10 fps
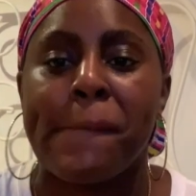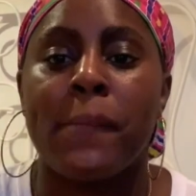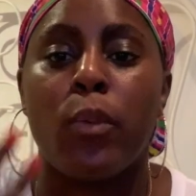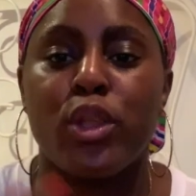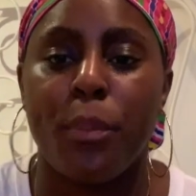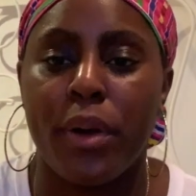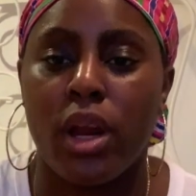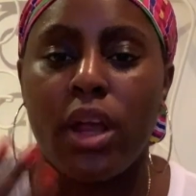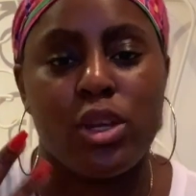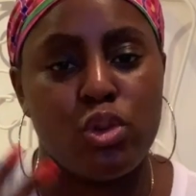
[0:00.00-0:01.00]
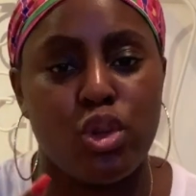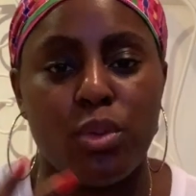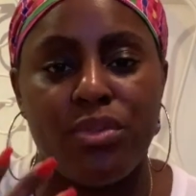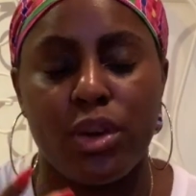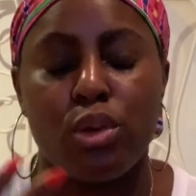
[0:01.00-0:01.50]
But when you put it on, you
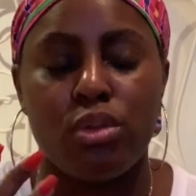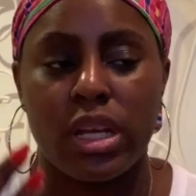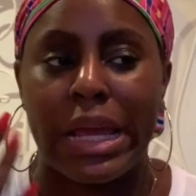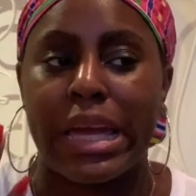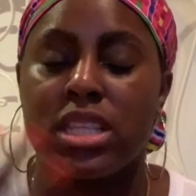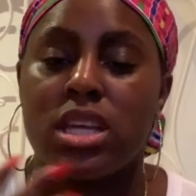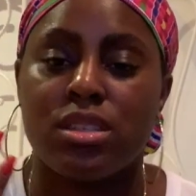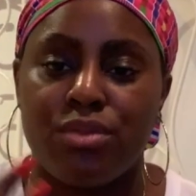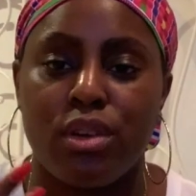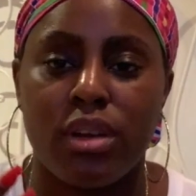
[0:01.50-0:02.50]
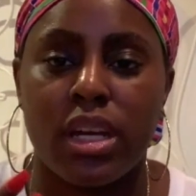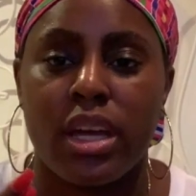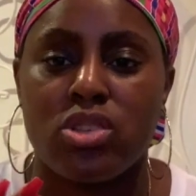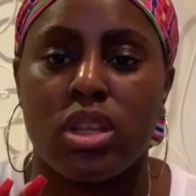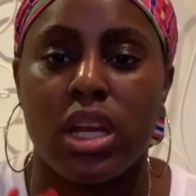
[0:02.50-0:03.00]
do feel it, like it does feel really
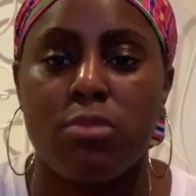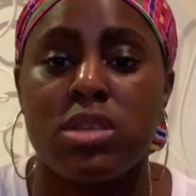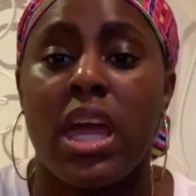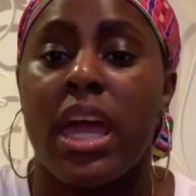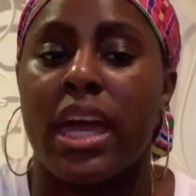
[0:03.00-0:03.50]
nice on the lips.